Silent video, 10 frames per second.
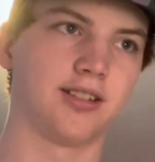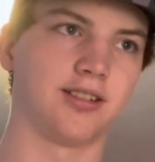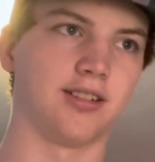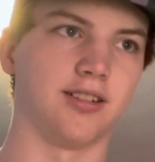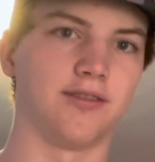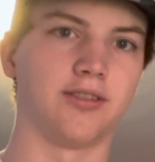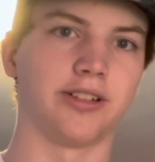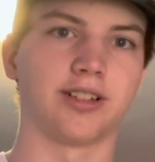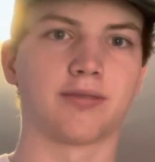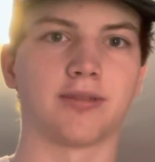to fully
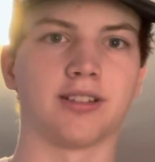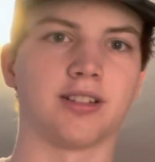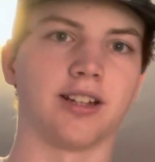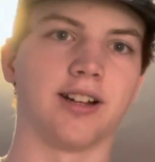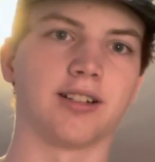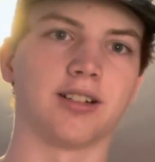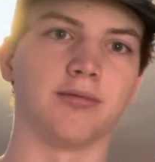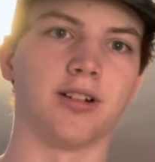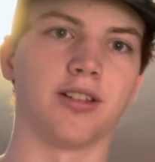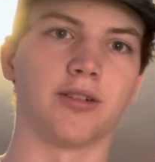express the character,
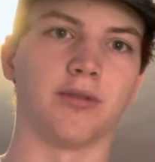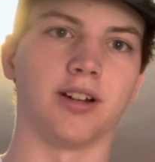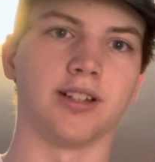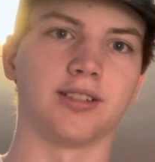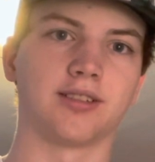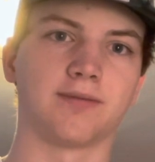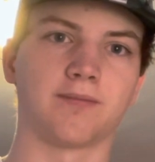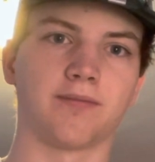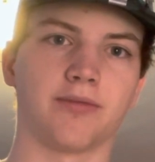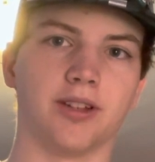but otherwise,
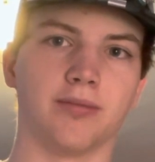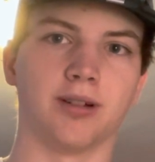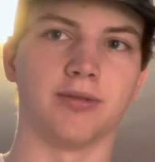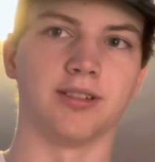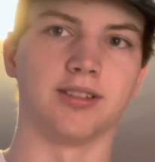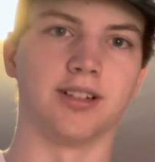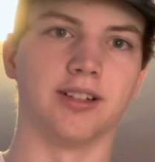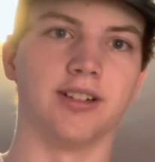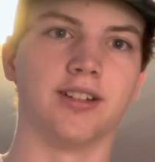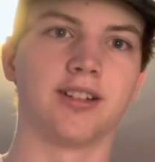the puppet is done